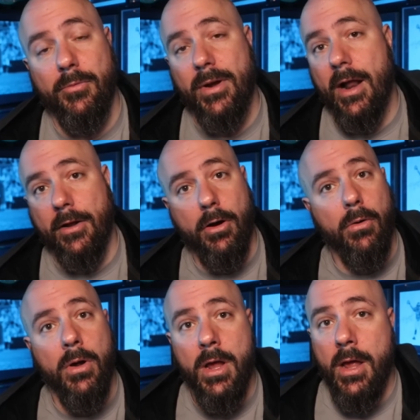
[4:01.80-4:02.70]
We got to
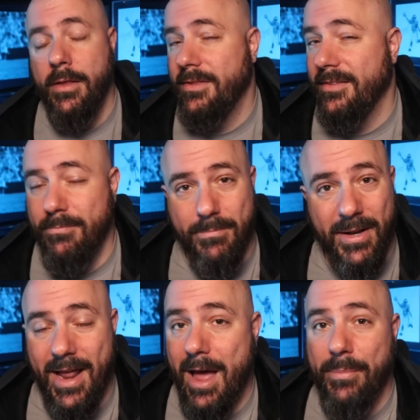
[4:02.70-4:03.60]
go. The
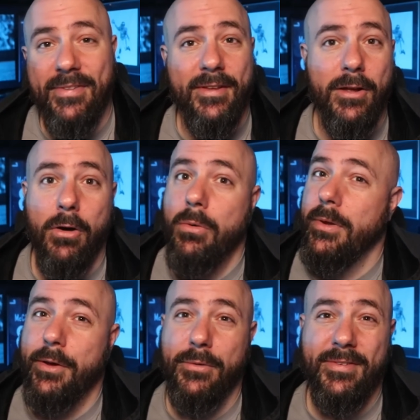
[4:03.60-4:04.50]
McNabb and T.O.
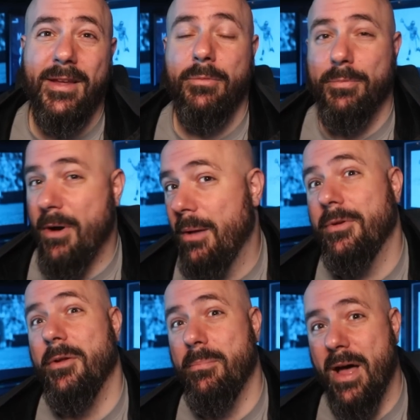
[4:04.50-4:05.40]
Eagles team was probably
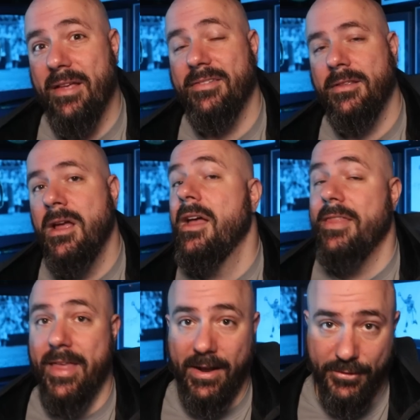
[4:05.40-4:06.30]
the best.
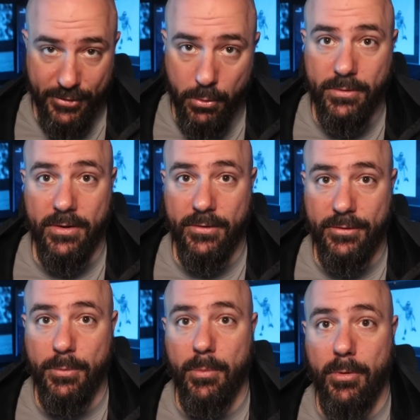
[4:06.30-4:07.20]
They choked in the
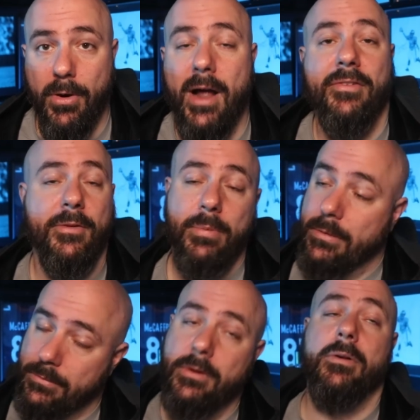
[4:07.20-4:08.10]
Super Bowl, honestly, but
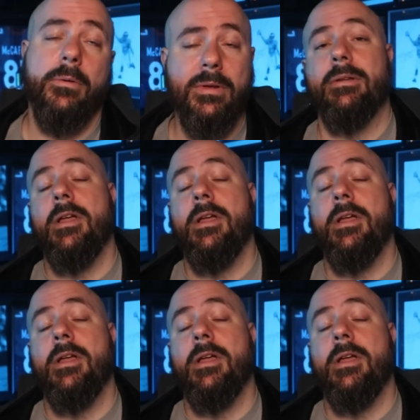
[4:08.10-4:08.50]
you know.